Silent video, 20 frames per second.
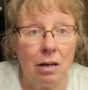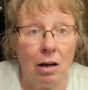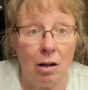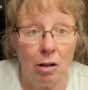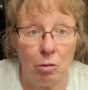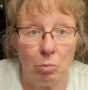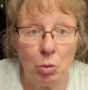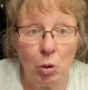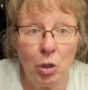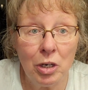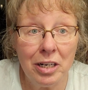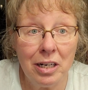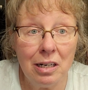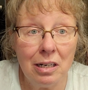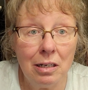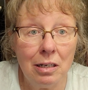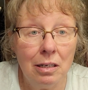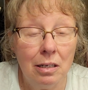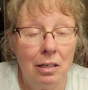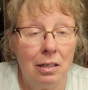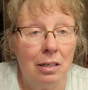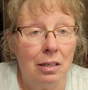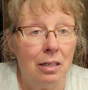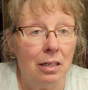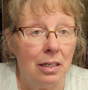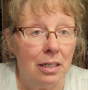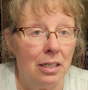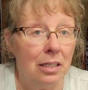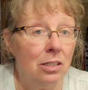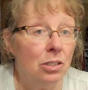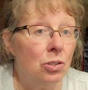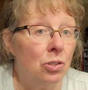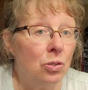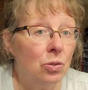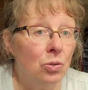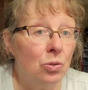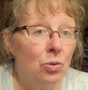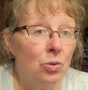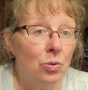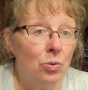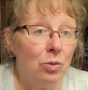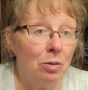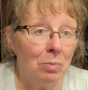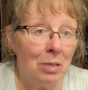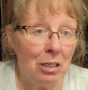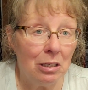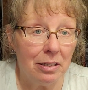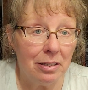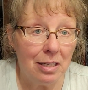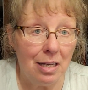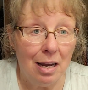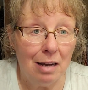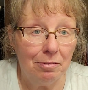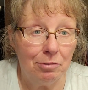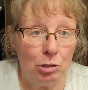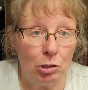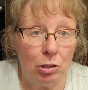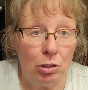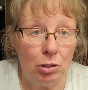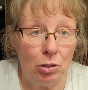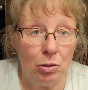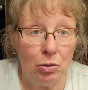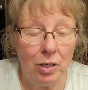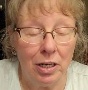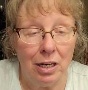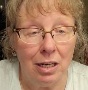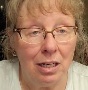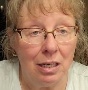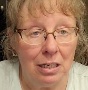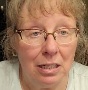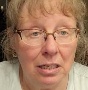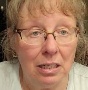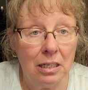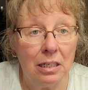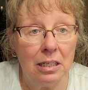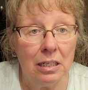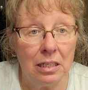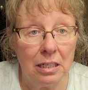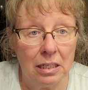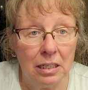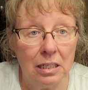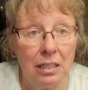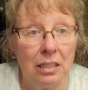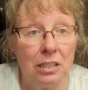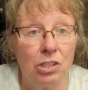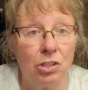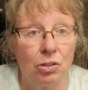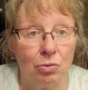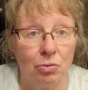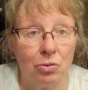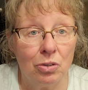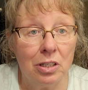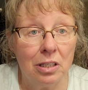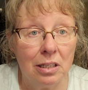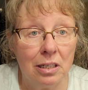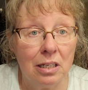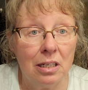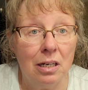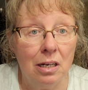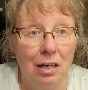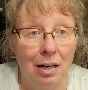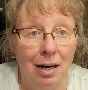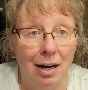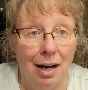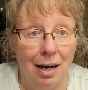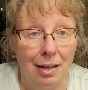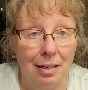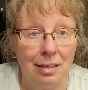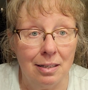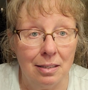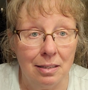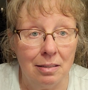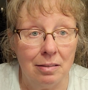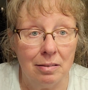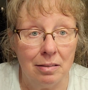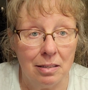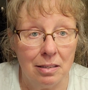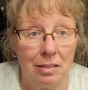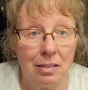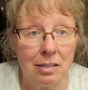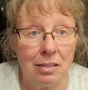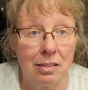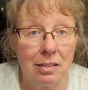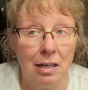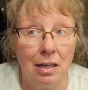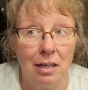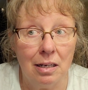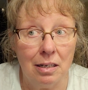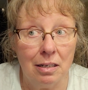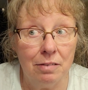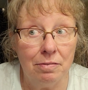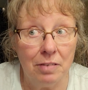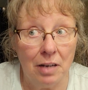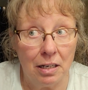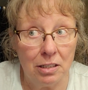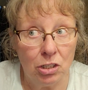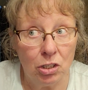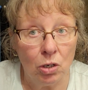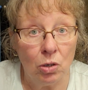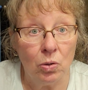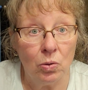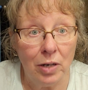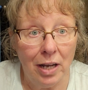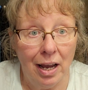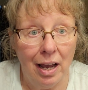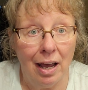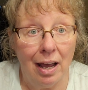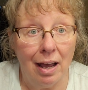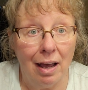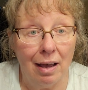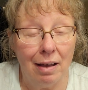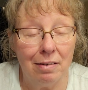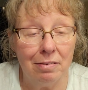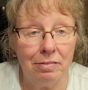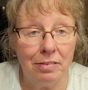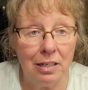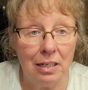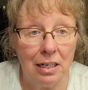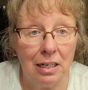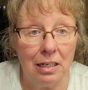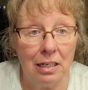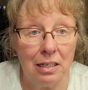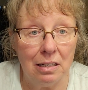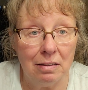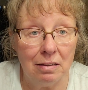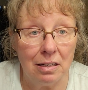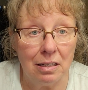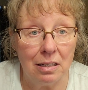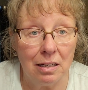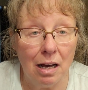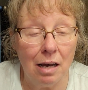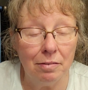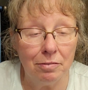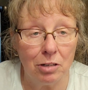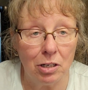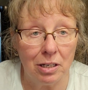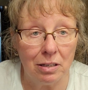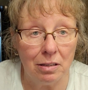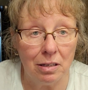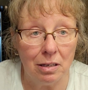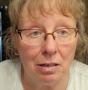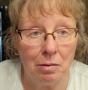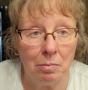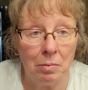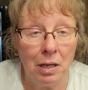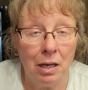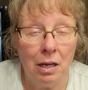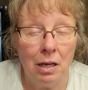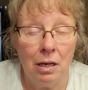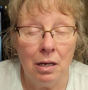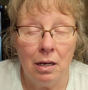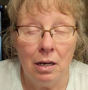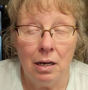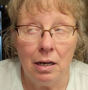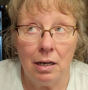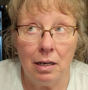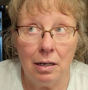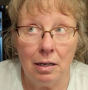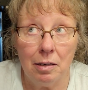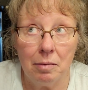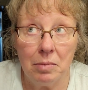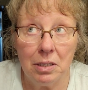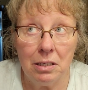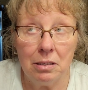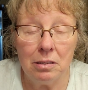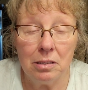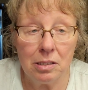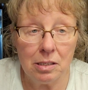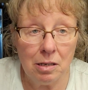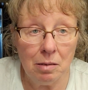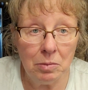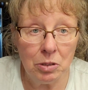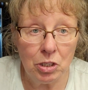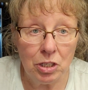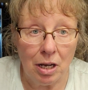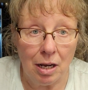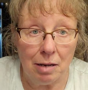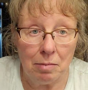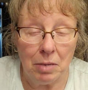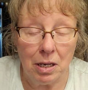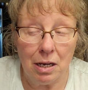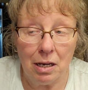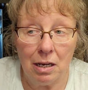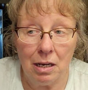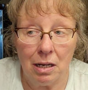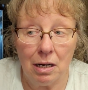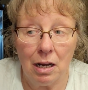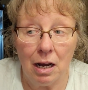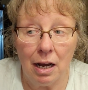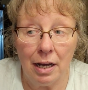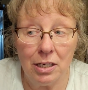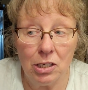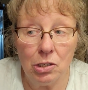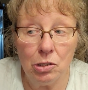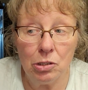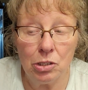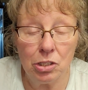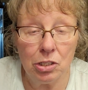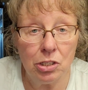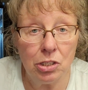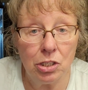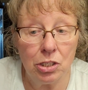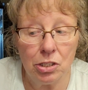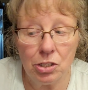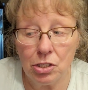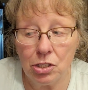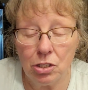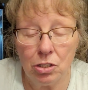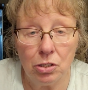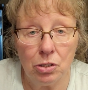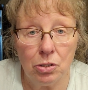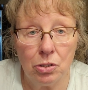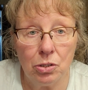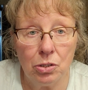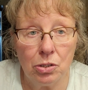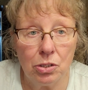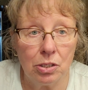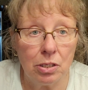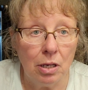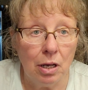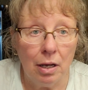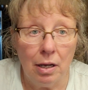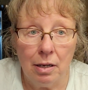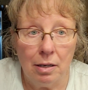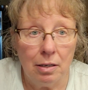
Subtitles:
all morning into the middle of the afternoon, and it gets really hot in this if I don't have anything covering them in the summertime. And I used to just use